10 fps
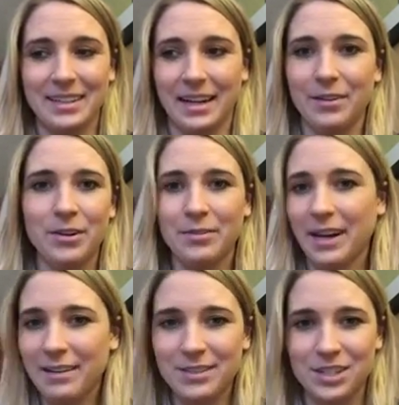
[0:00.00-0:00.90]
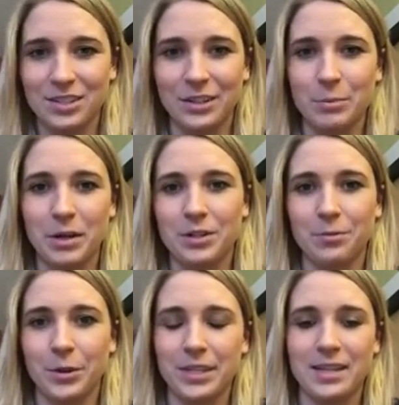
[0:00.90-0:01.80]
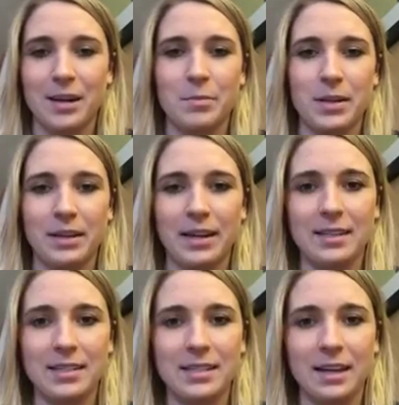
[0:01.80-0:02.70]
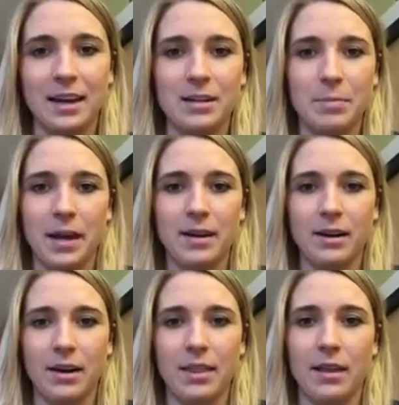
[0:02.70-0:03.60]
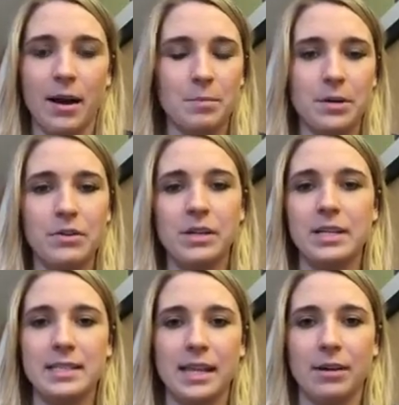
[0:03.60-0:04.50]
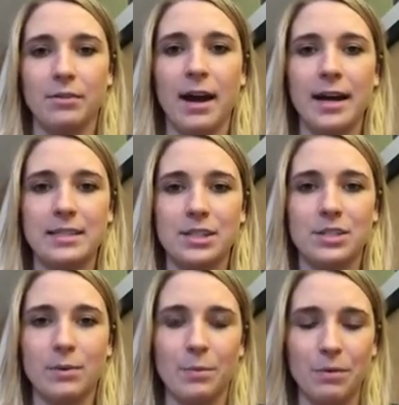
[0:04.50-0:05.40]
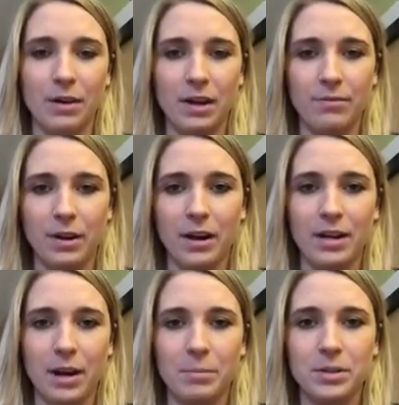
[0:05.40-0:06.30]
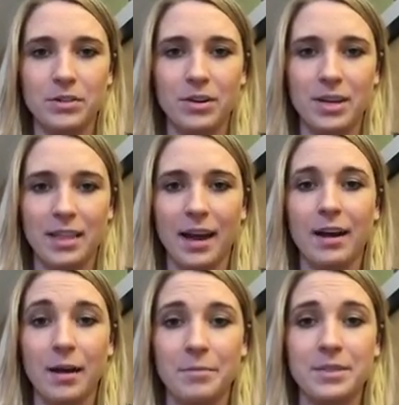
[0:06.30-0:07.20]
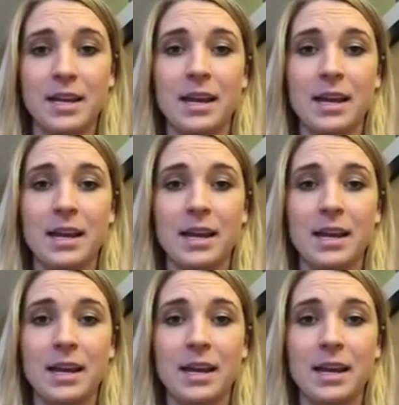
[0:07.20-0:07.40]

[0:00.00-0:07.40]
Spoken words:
I don't know if I have such a clear picture of what that's going to be like, because it's going to depend on the opportunities that arise. I just want to be ready for any opportunity that comes.